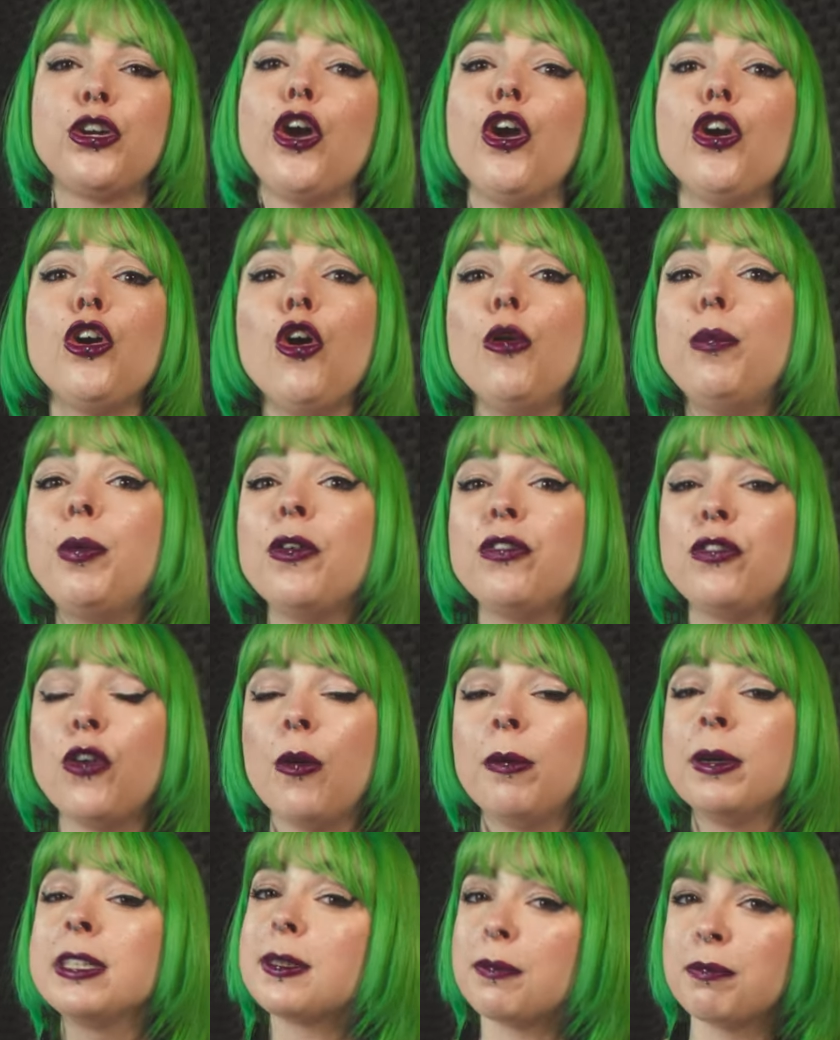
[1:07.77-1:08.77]
Google
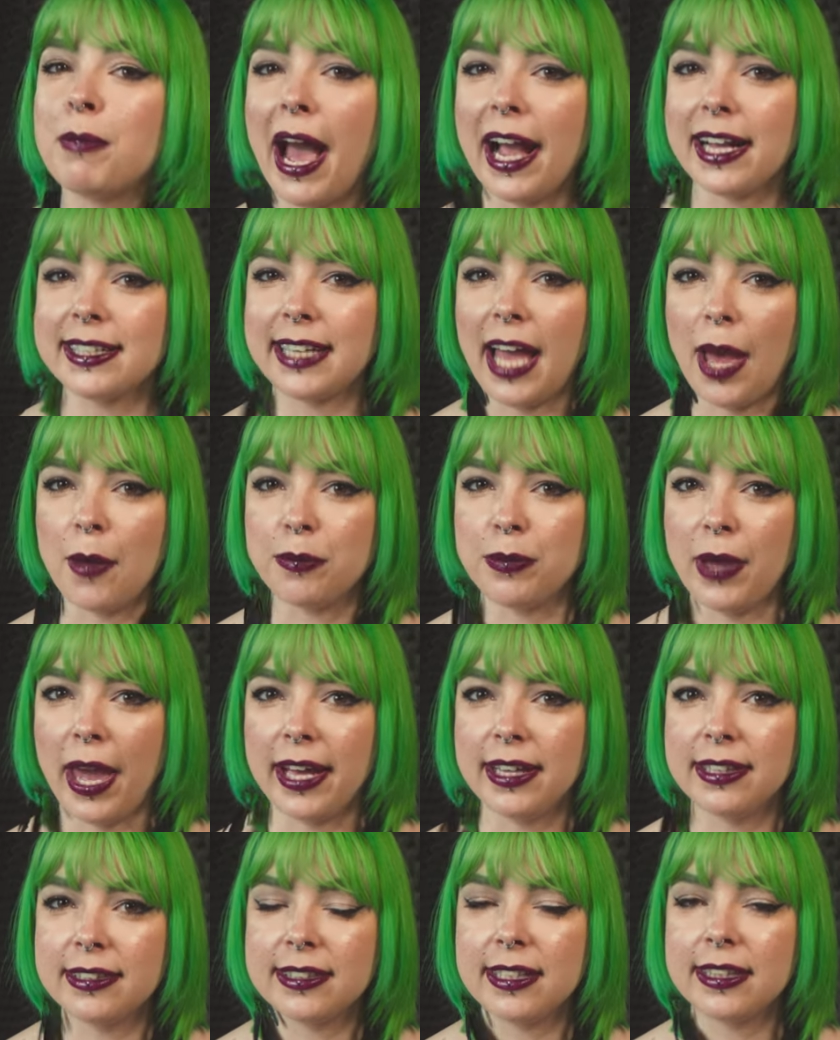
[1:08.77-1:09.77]
Performance Max
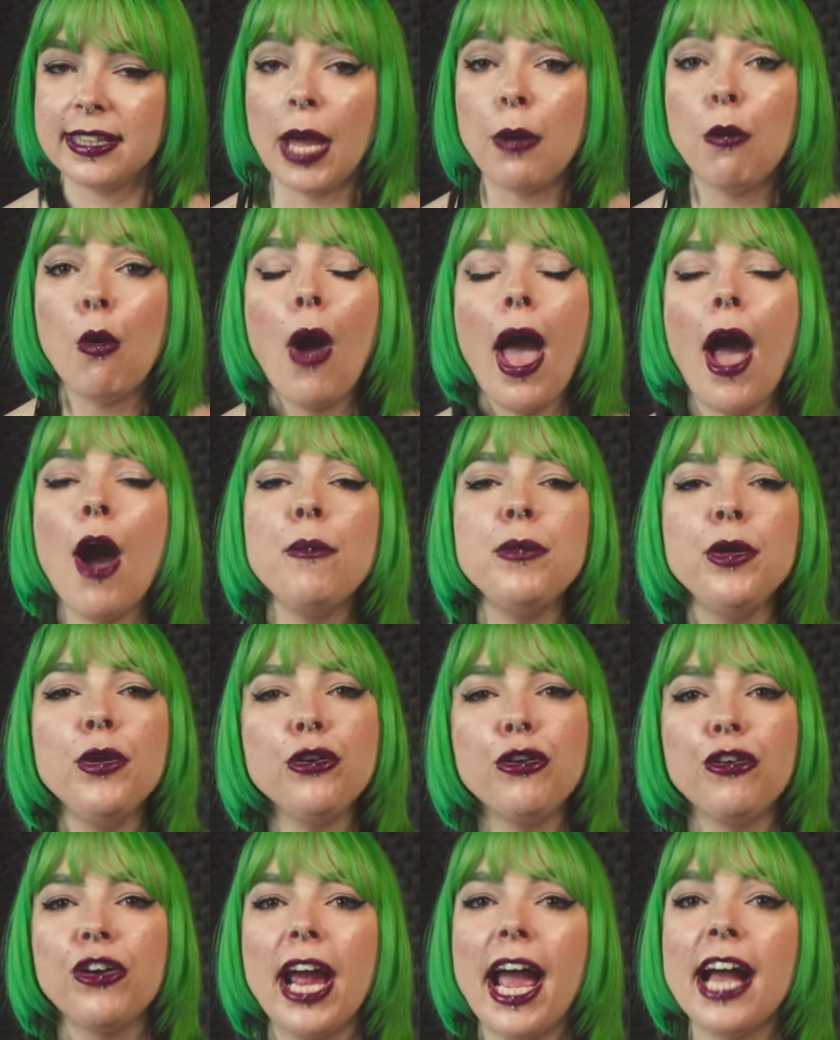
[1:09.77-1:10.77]
campaigns. They will help
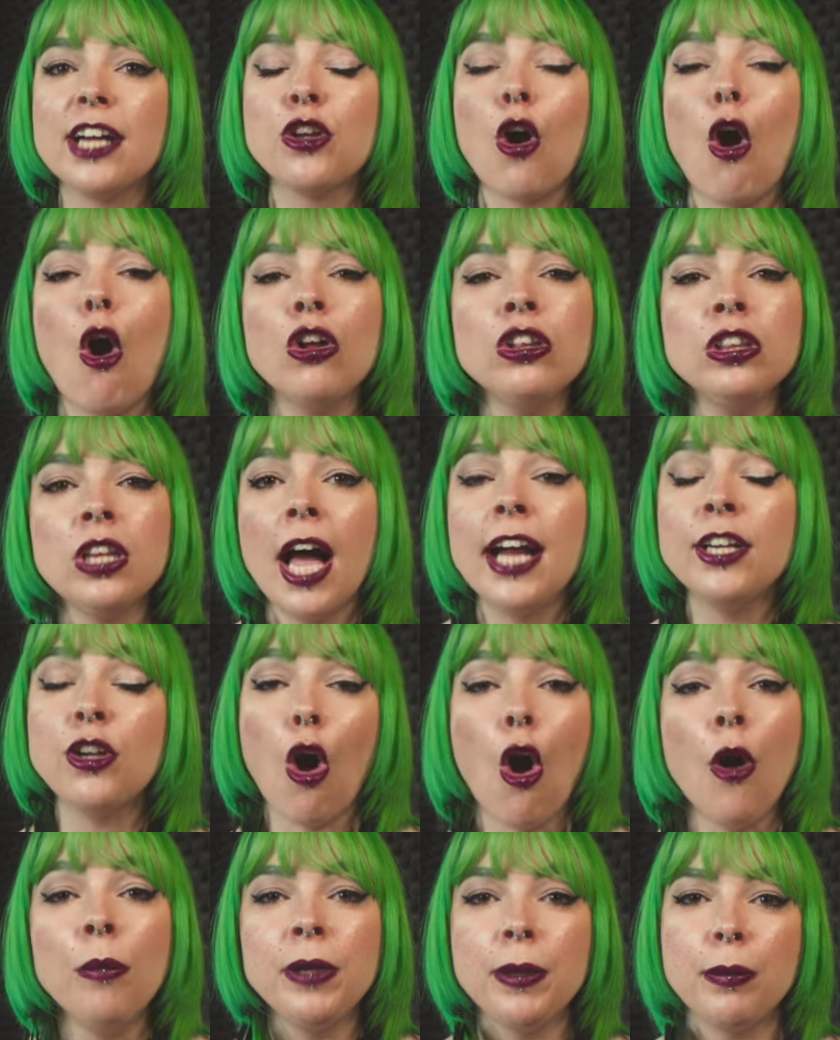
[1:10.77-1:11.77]
you create an
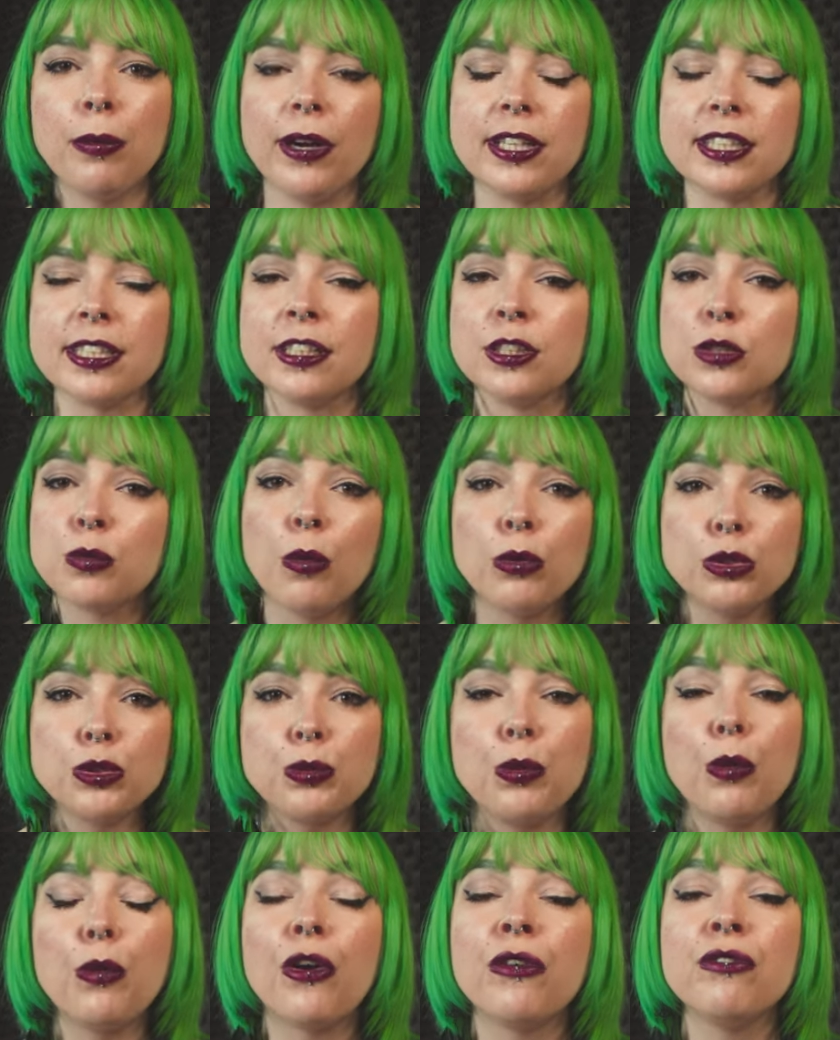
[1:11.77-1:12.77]
online omnipresence
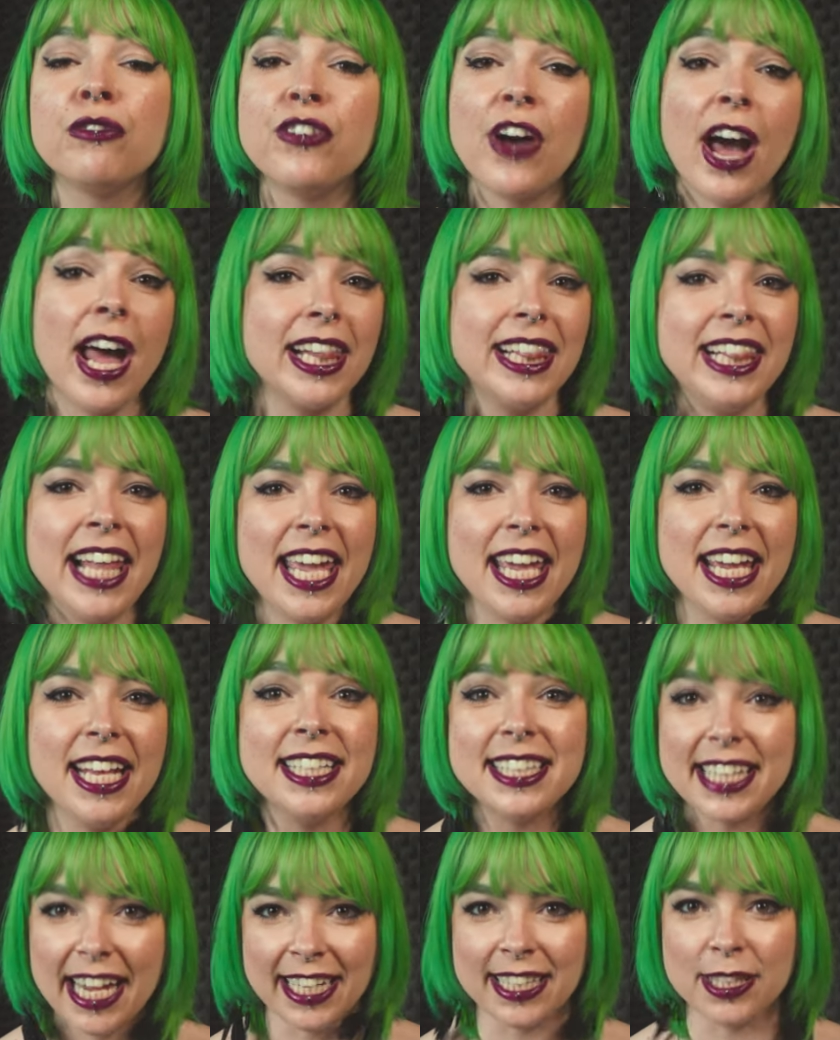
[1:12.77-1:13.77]
which will convert
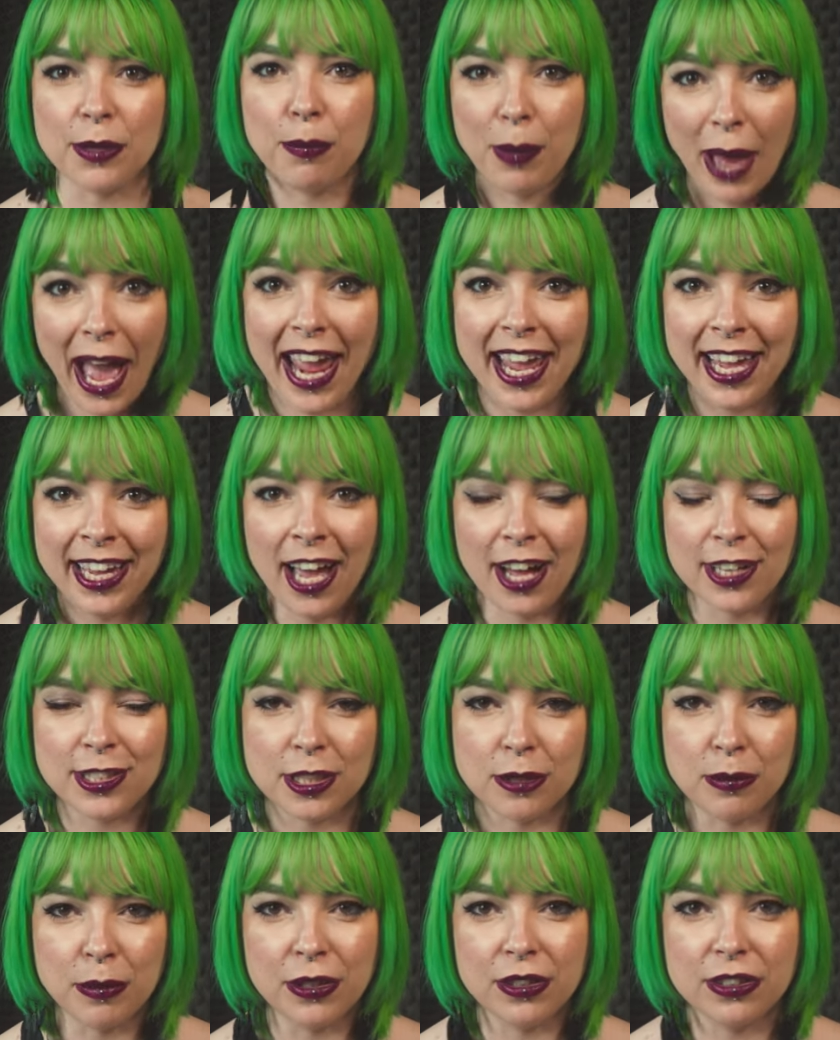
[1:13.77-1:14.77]
leads into paying
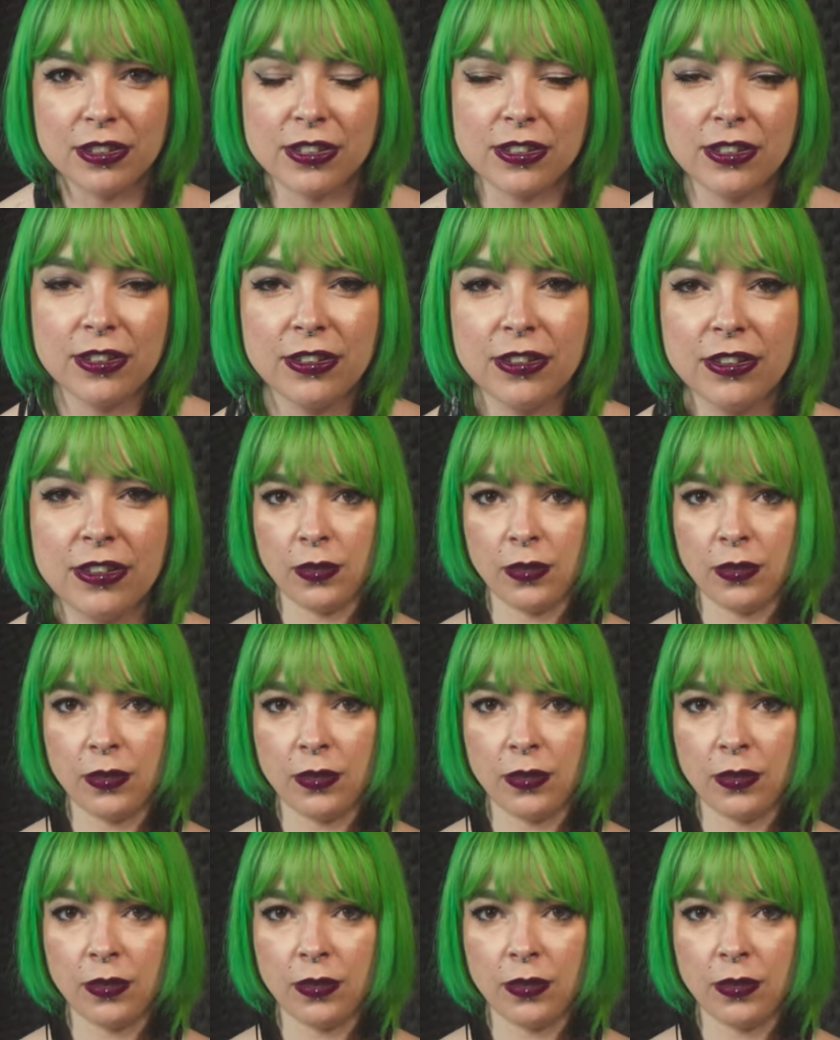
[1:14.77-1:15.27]
customers.